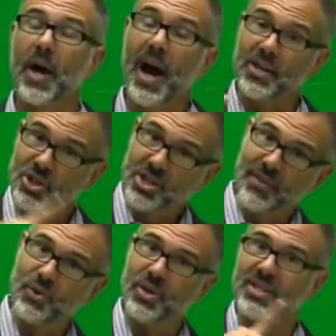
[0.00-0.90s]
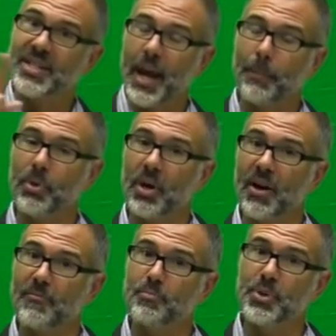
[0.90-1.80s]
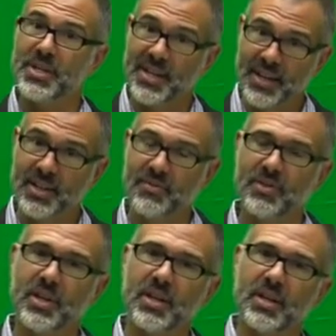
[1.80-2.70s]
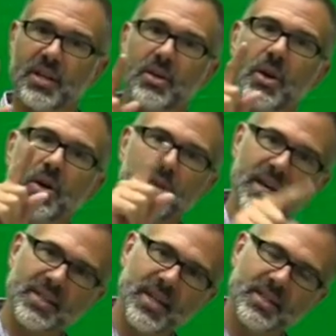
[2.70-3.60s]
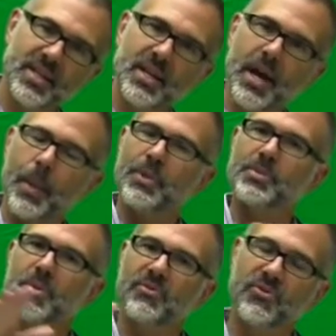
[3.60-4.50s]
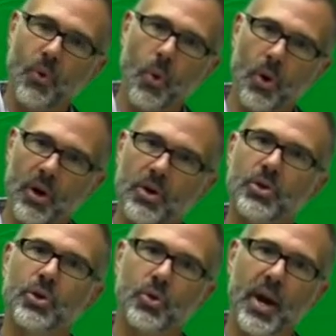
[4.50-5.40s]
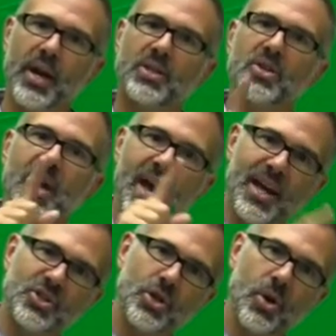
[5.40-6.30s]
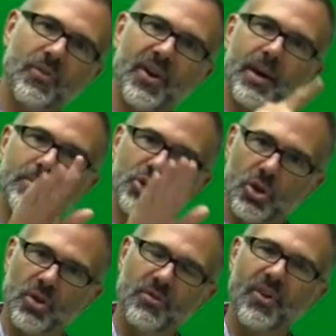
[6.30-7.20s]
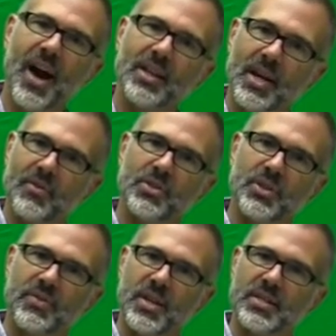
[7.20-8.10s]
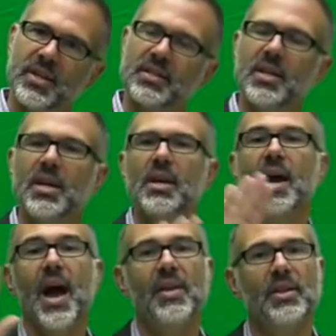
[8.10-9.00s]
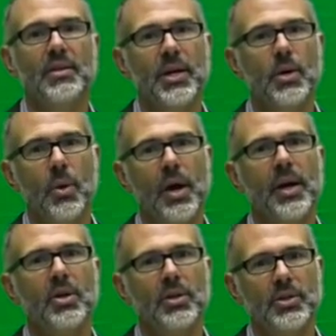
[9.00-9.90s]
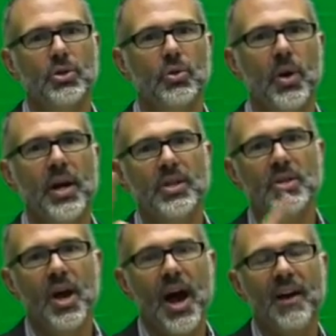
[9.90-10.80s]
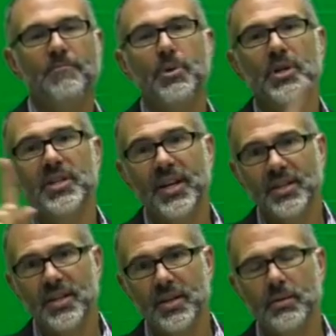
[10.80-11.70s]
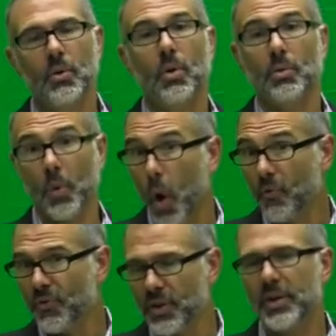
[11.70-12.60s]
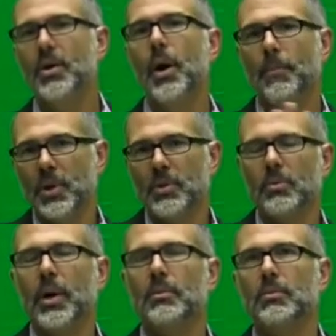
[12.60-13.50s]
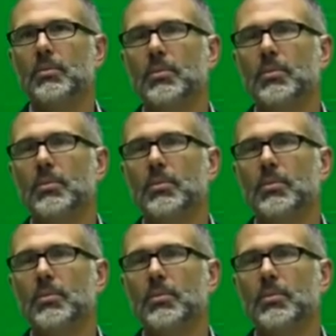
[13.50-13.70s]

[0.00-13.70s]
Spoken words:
I just gave you an example of predictive validity. The SAT happens before your grades, and so if I observe high levels of the SAT and then later on I collect your grades, I've predicted, or hopefully, well,